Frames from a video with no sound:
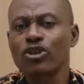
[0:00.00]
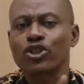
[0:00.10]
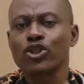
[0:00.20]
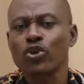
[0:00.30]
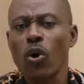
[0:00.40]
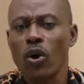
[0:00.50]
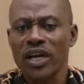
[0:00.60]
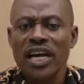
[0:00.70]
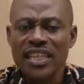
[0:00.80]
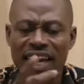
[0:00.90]
the
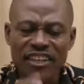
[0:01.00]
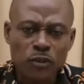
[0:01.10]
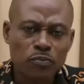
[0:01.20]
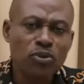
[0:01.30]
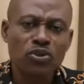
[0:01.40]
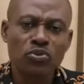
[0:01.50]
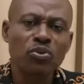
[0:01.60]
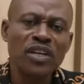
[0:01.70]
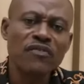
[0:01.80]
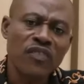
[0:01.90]
sword that is
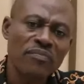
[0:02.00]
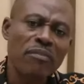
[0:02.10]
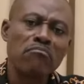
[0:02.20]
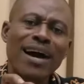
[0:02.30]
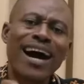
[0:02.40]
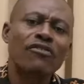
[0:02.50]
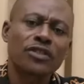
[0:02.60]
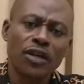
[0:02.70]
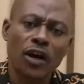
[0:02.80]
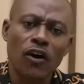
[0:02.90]
protruding from the
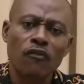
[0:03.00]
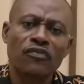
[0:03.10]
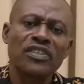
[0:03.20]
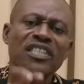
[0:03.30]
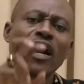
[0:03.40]
mouth of